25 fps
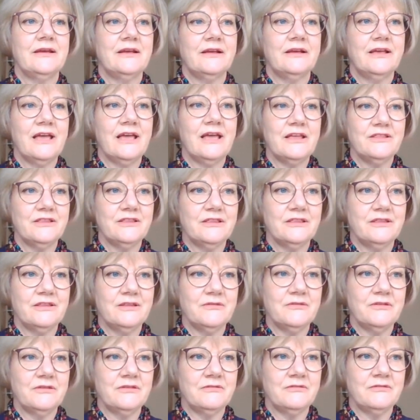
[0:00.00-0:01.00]
Get
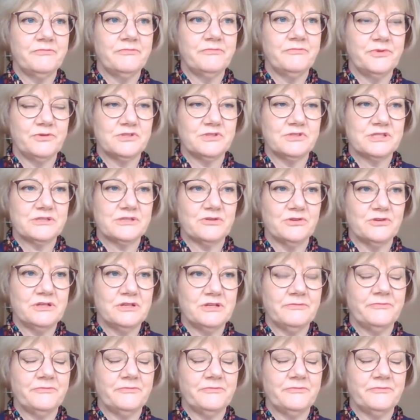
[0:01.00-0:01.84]
the boots on.